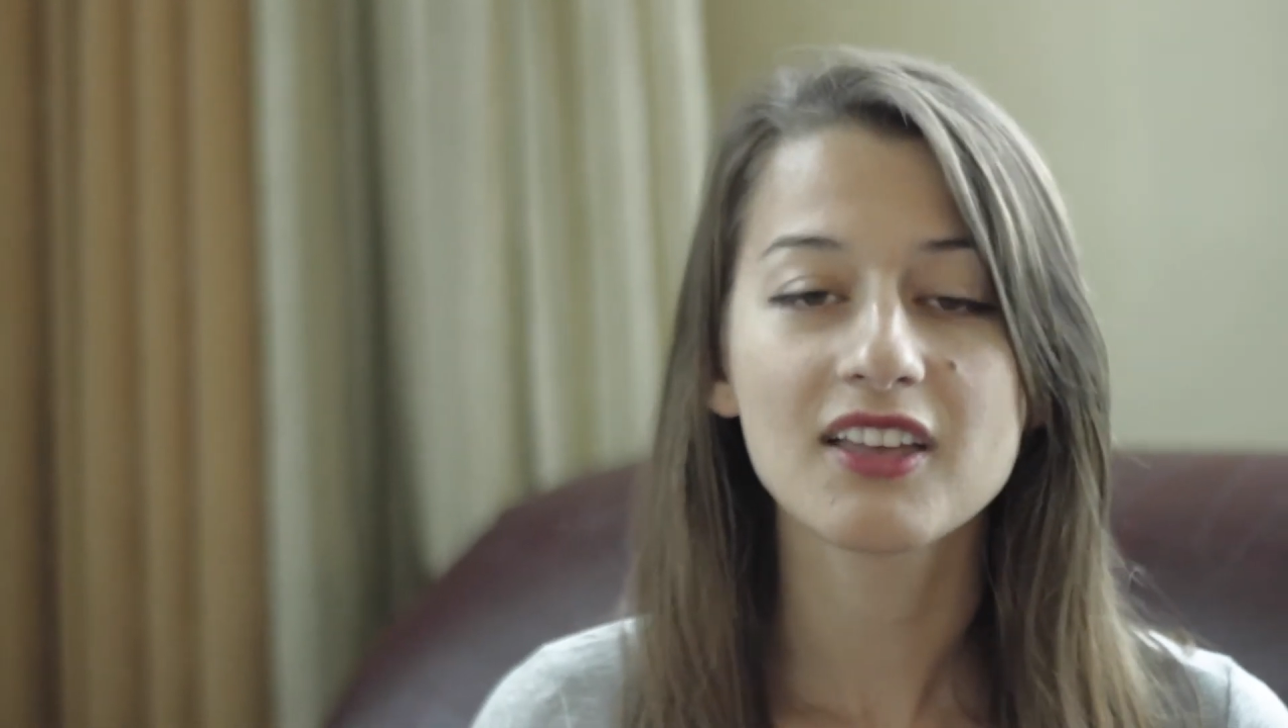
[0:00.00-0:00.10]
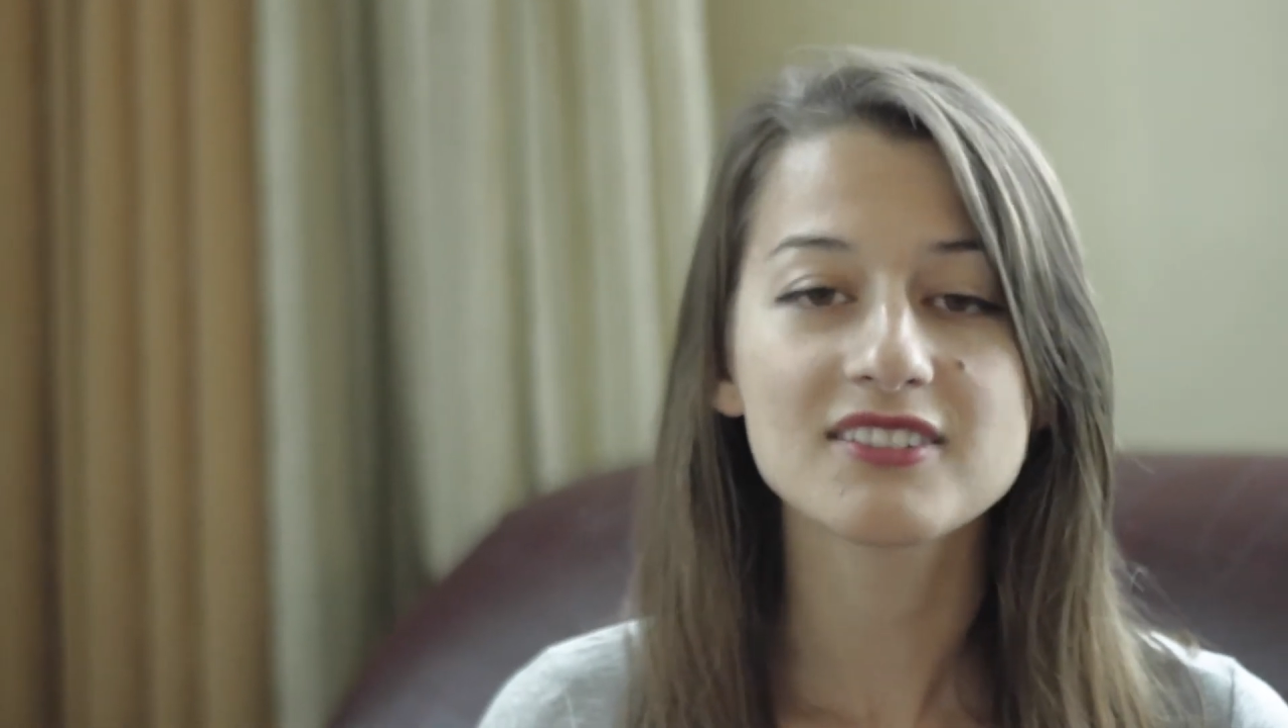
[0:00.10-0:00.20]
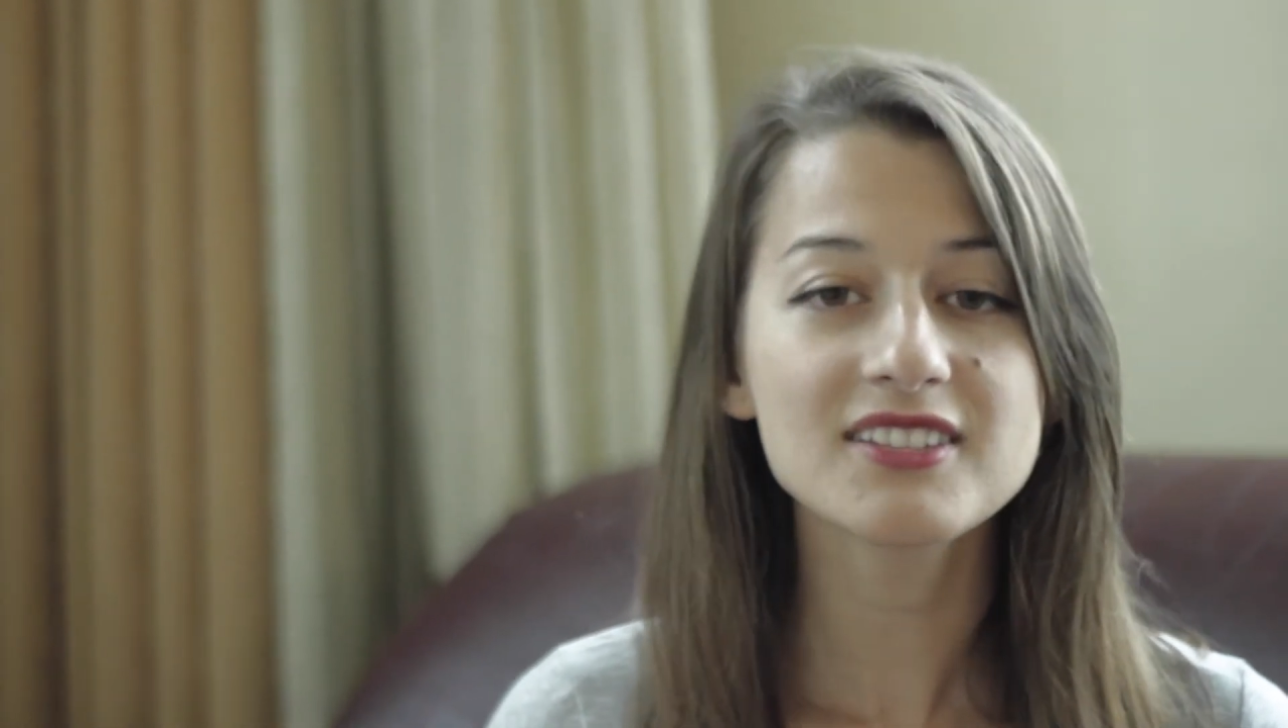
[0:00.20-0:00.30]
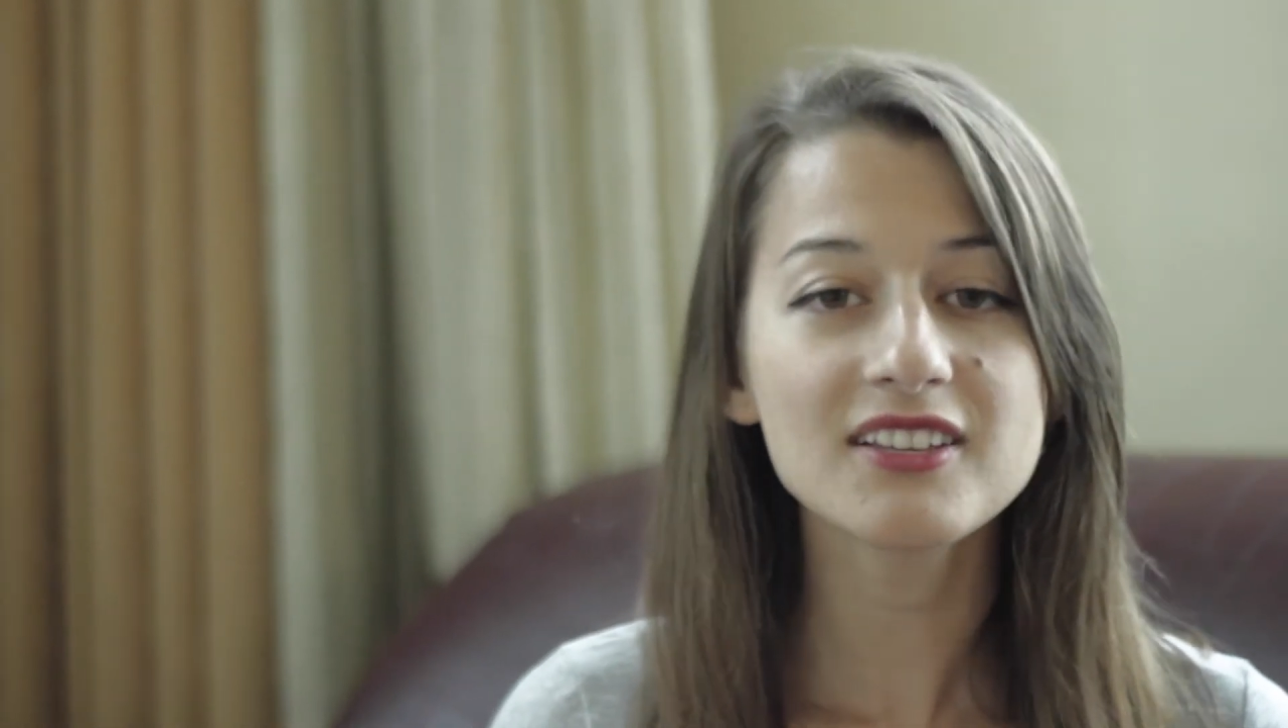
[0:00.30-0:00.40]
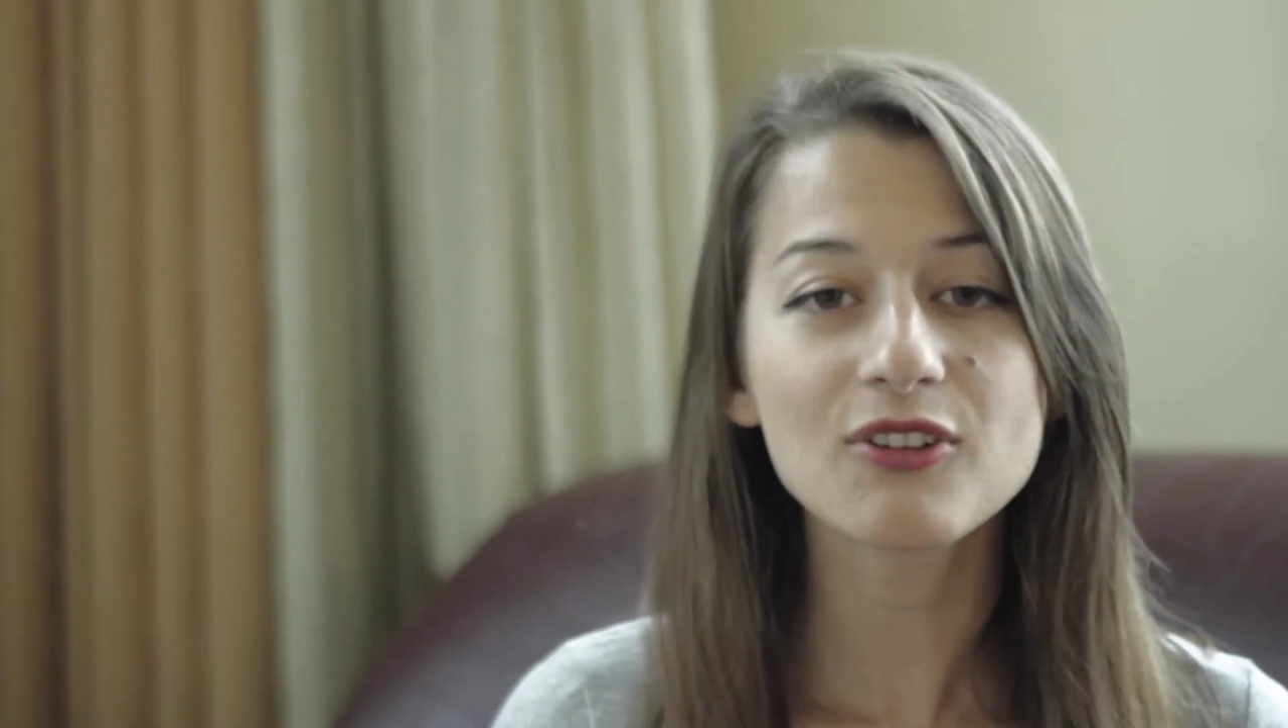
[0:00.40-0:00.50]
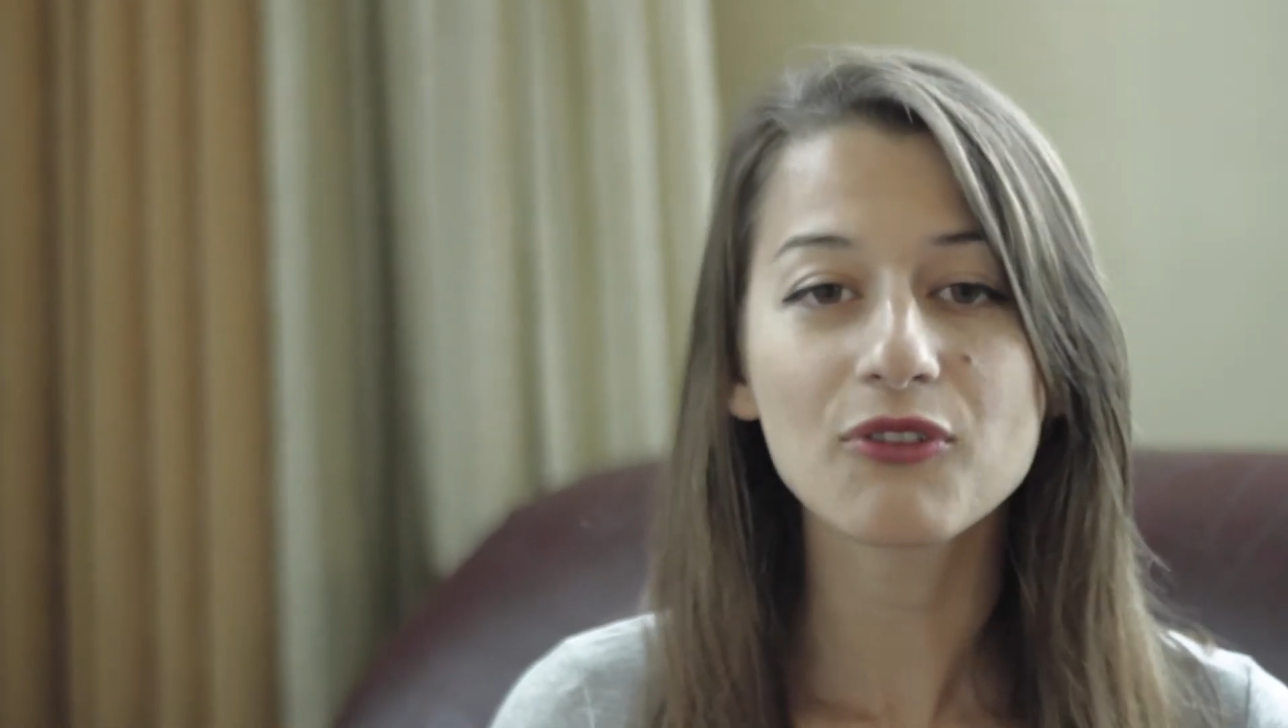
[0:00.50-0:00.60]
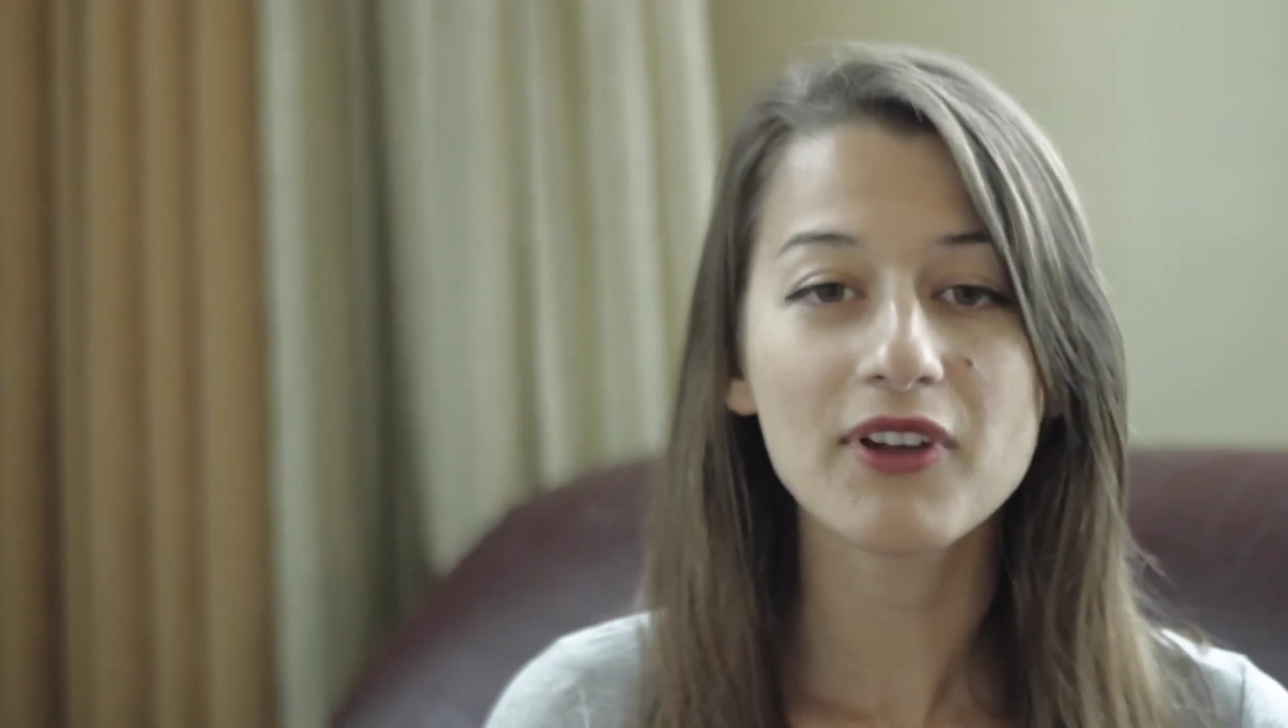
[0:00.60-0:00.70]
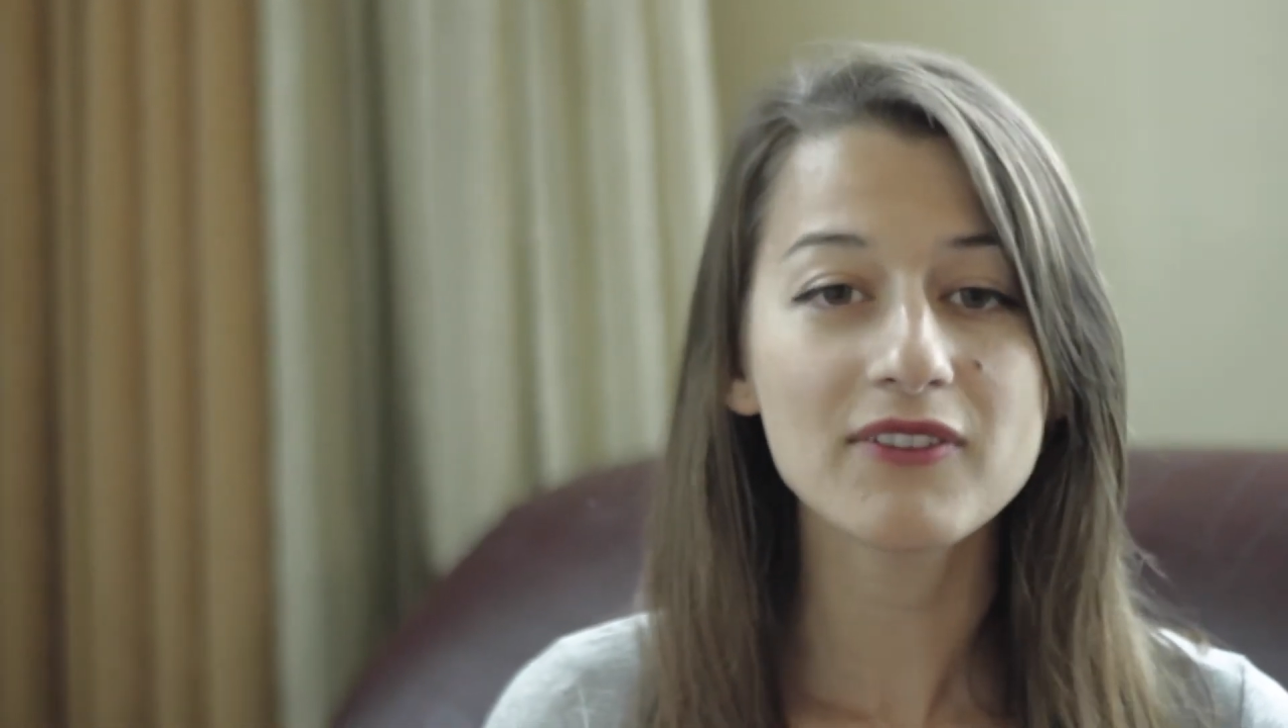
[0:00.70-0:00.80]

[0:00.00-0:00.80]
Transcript: Instead of